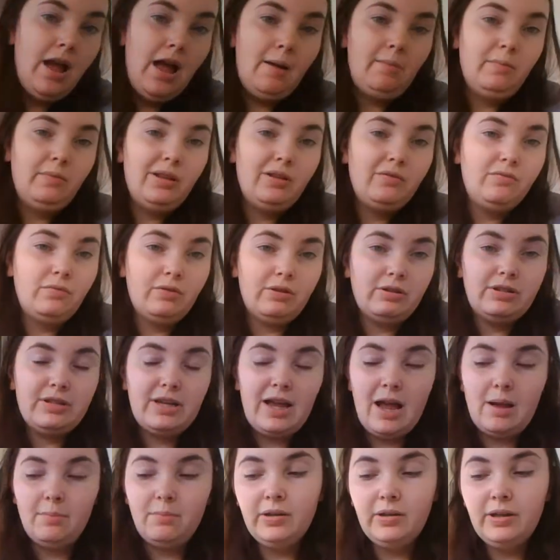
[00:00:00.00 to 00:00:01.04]
I'm left with
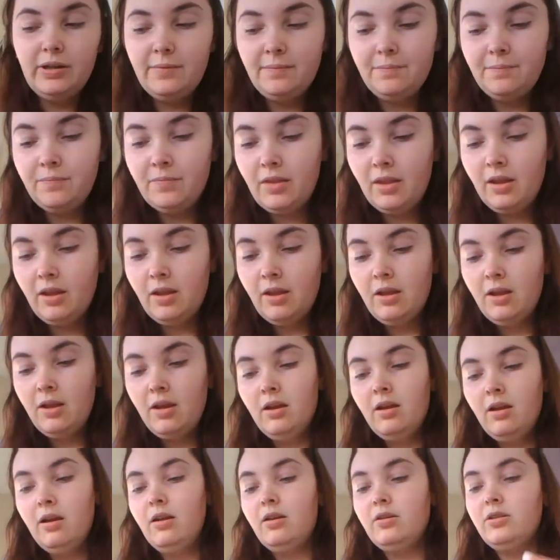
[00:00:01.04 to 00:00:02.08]
tablet.
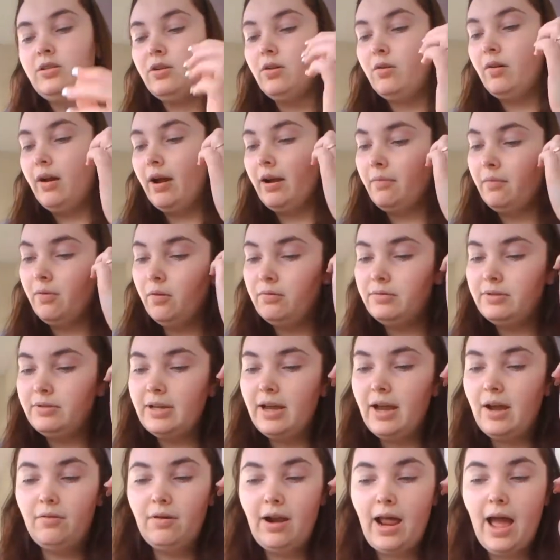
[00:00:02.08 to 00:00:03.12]
So I wrote
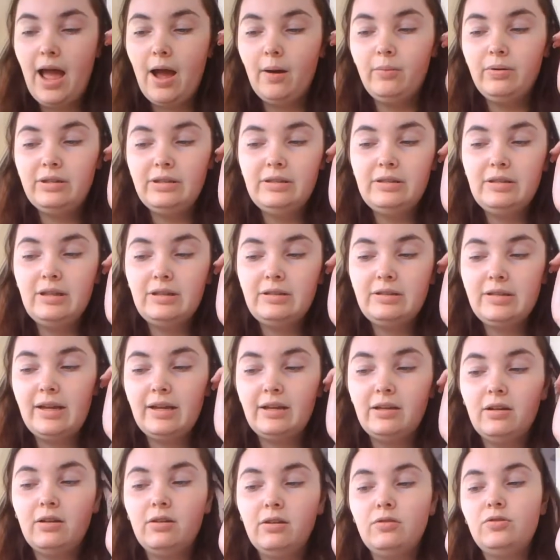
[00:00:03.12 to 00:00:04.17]
down I would need to
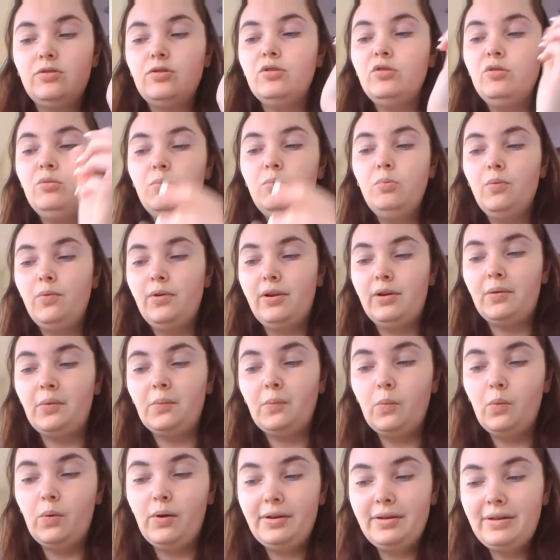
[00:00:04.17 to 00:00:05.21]
take
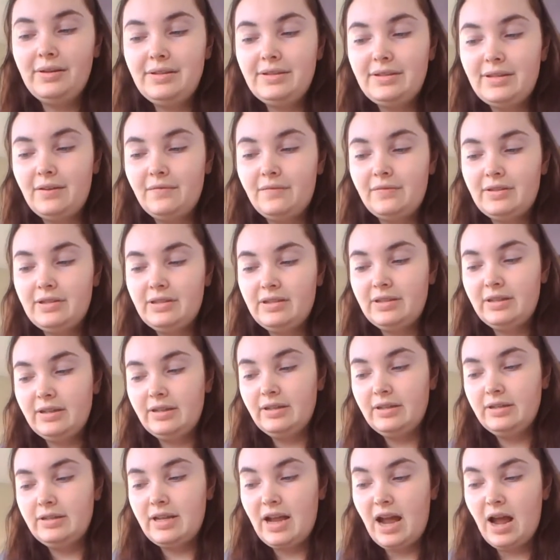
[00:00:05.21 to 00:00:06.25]

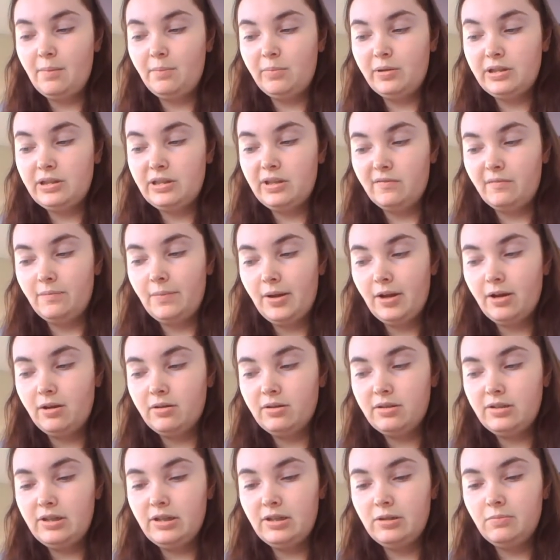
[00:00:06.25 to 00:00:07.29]
2.176 tablets of
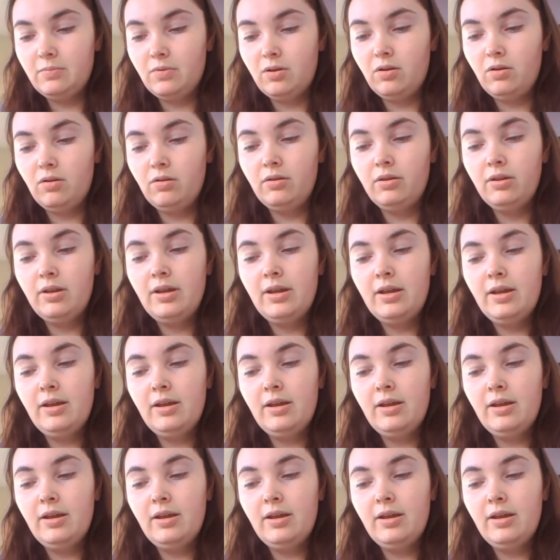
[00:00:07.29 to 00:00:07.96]
paracetamol